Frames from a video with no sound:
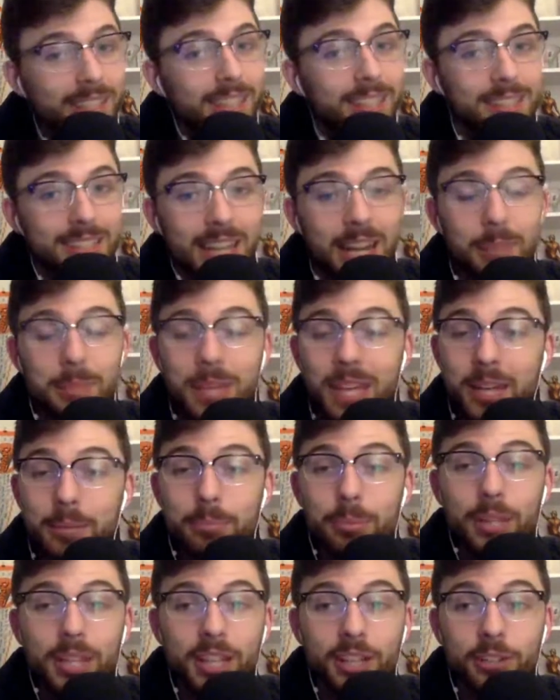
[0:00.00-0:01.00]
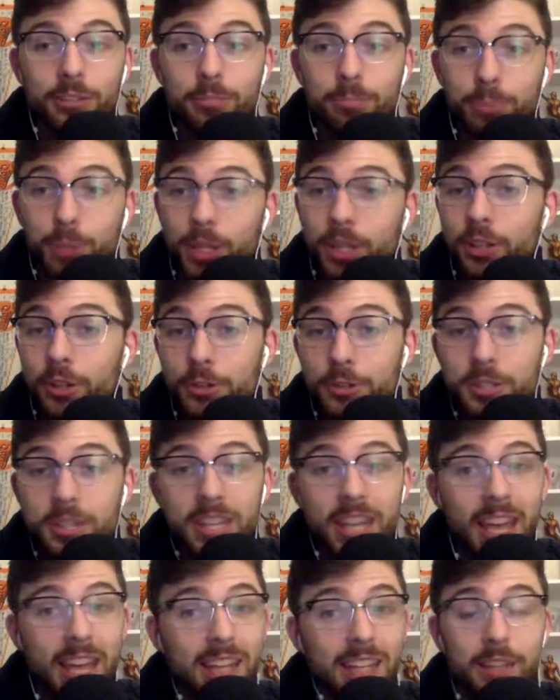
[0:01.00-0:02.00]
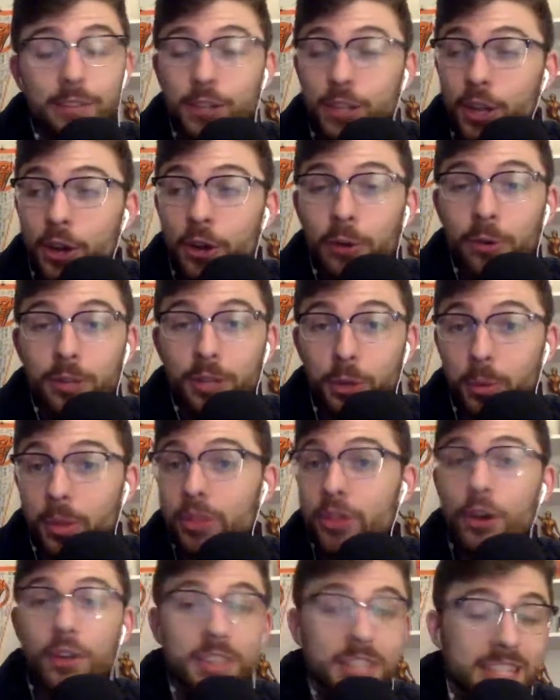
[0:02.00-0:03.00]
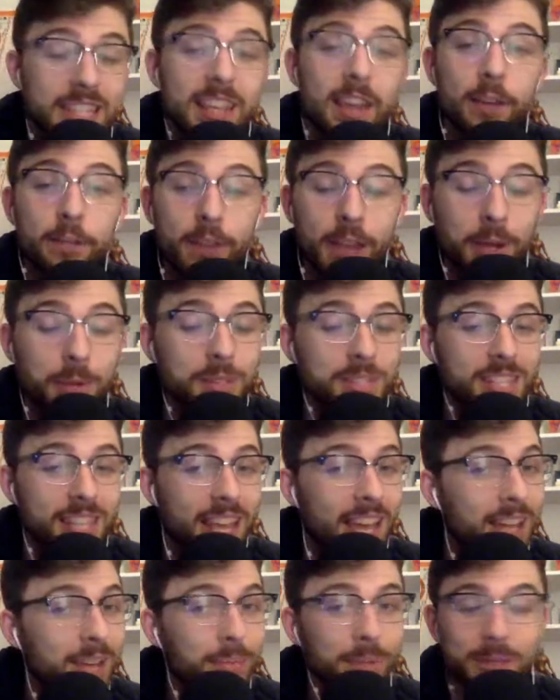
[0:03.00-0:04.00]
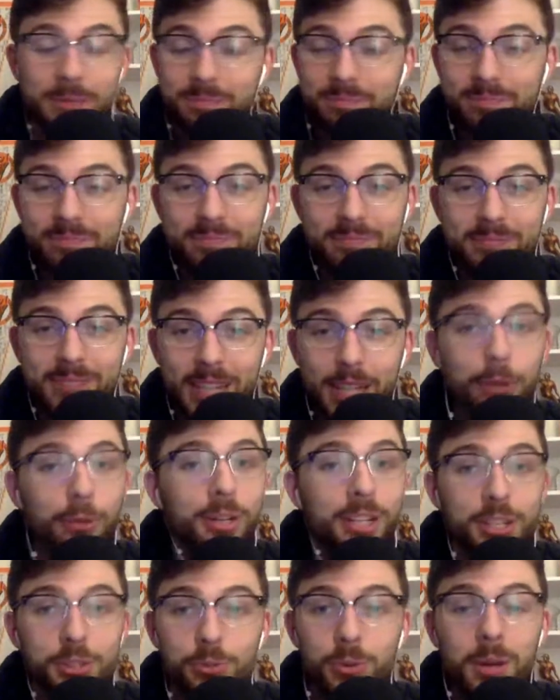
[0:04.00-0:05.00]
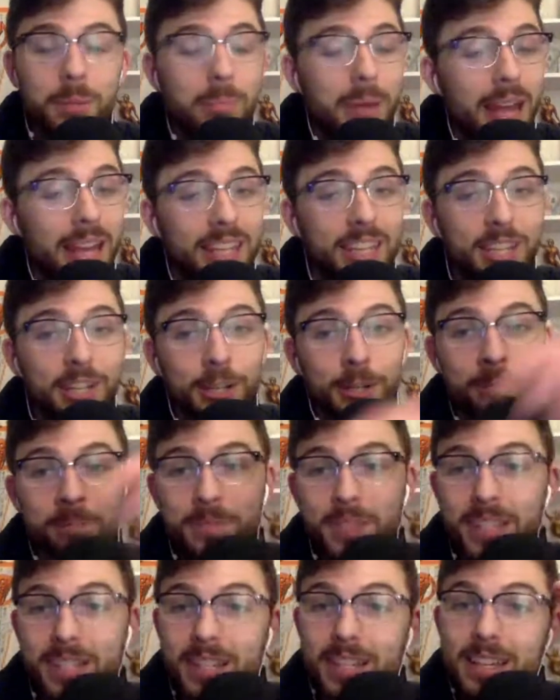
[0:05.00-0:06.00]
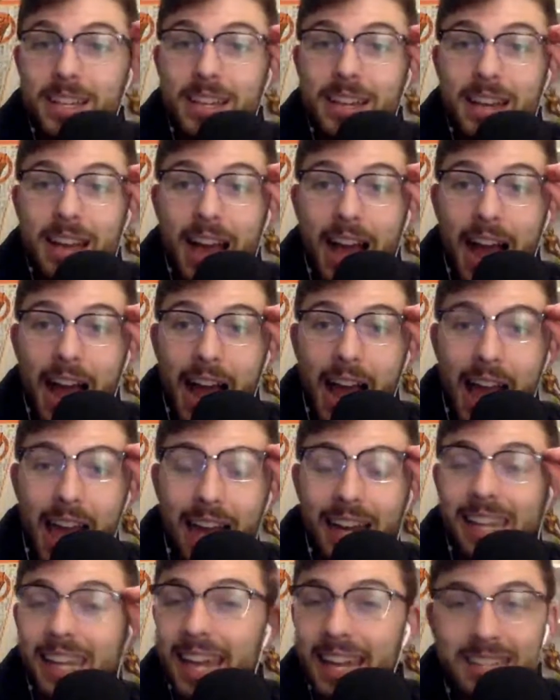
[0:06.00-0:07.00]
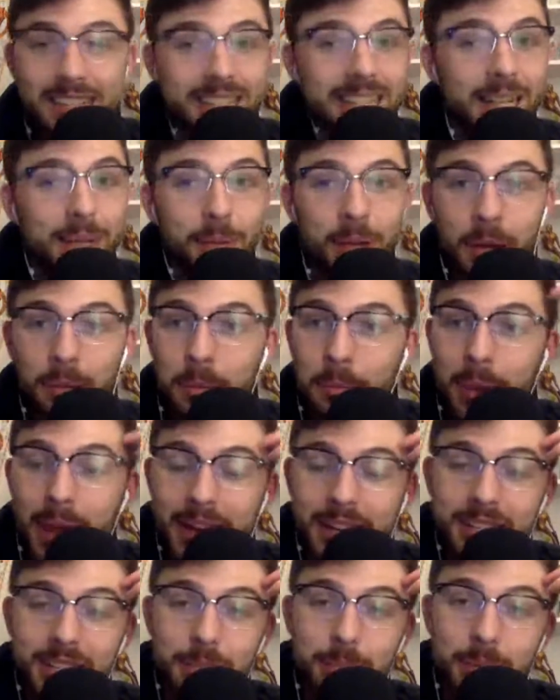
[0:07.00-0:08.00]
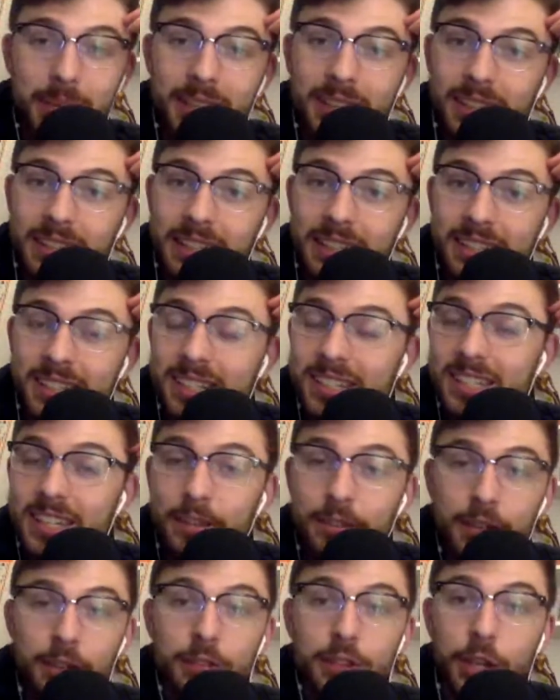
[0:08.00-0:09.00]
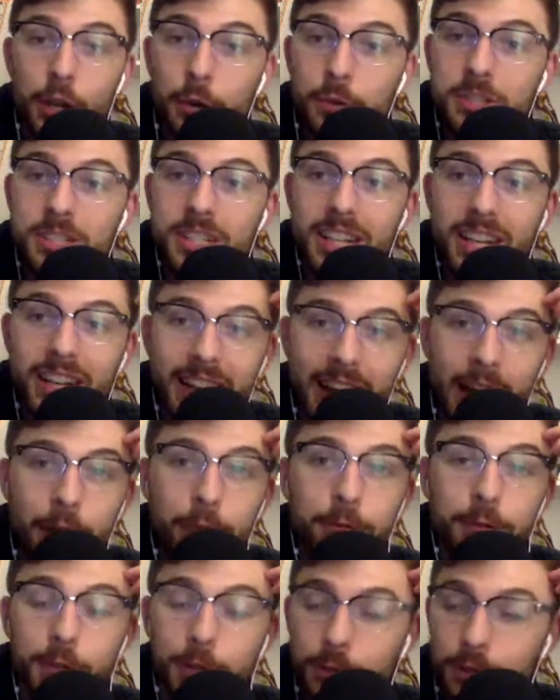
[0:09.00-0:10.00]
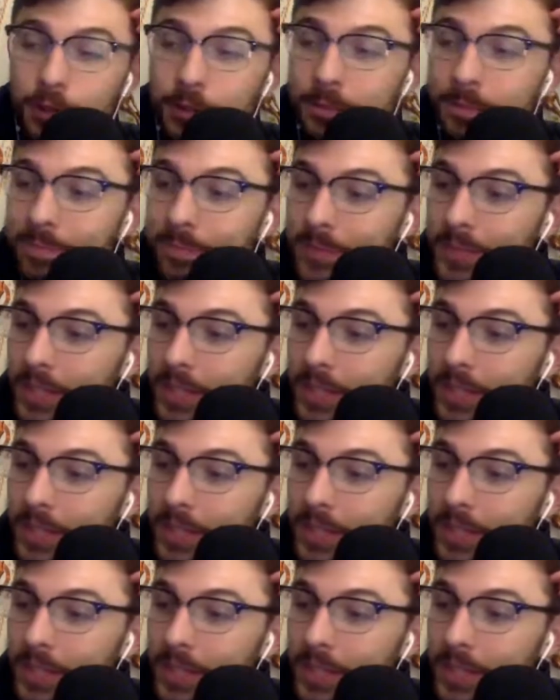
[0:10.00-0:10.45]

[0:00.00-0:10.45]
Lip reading: it's got to be getting pretty close to the end, even though, you know, we thought the DFA was the end, but here he is right back here. And I can't see him coming back to the big leagues, because even if the O's need an outfielder,